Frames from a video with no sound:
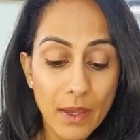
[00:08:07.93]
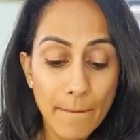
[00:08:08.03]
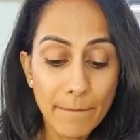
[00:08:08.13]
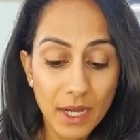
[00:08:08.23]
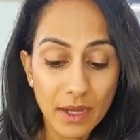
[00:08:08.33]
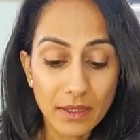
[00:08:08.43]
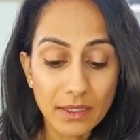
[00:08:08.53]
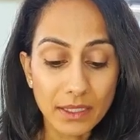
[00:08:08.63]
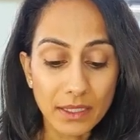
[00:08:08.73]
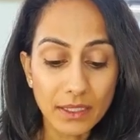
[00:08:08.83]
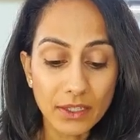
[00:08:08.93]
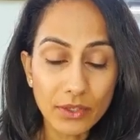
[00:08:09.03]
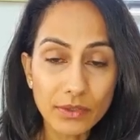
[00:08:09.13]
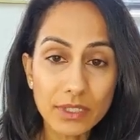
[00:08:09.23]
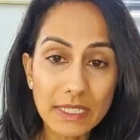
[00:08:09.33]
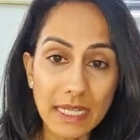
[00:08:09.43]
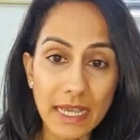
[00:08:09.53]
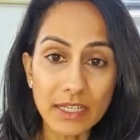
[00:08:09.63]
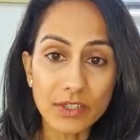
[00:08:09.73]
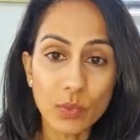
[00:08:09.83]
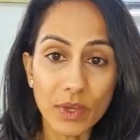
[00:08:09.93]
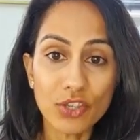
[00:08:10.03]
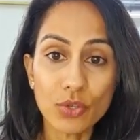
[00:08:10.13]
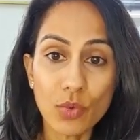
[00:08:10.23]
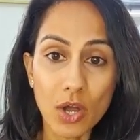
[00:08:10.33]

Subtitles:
But I think those days where you